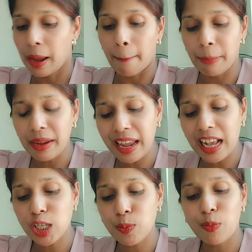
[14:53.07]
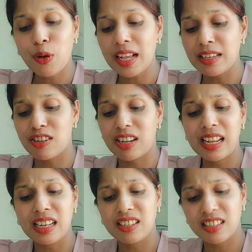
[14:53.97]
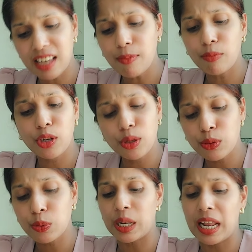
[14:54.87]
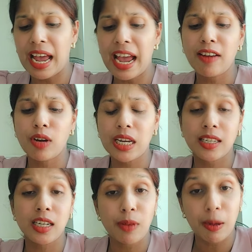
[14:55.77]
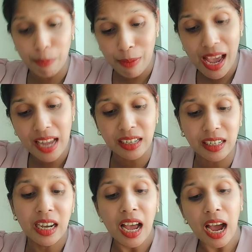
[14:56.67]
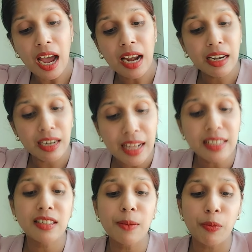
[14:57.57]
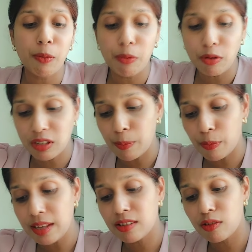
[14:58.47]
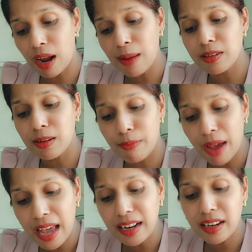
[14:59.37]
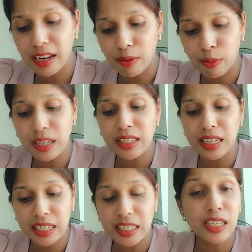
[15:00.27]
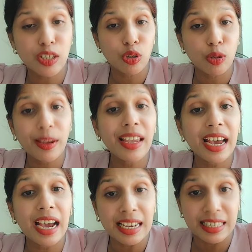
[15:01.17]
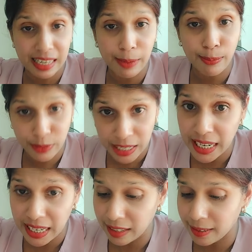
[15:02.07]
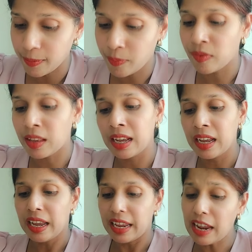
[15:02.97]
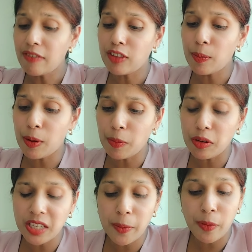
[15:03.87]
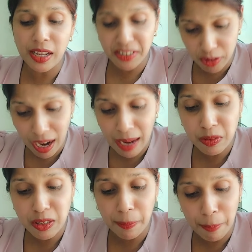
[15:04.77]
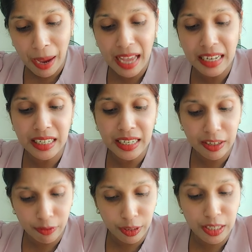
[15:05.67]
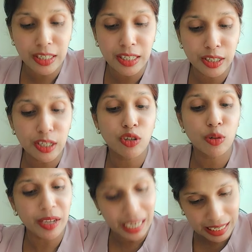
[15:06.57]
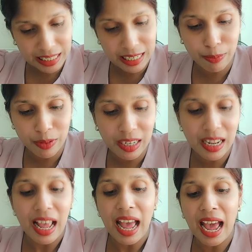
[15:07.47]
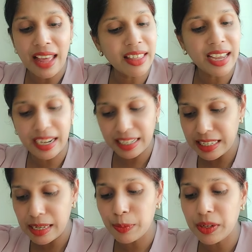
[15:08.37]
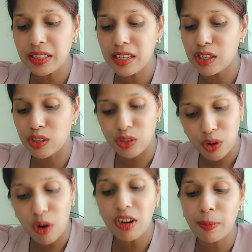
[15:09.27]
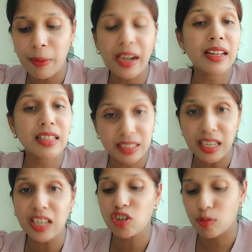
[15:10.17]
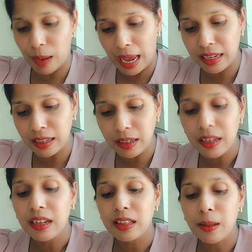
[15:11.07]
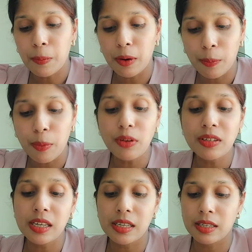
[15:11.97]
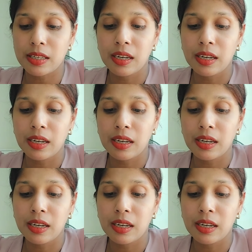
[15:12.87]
be expressed in some usual and reasonable manner unless the proposal prescribes the manner in which it is be accepted. If the proposal prescribes the manner in which it is to be accepted and the acceptance is not made in such manner, the proposers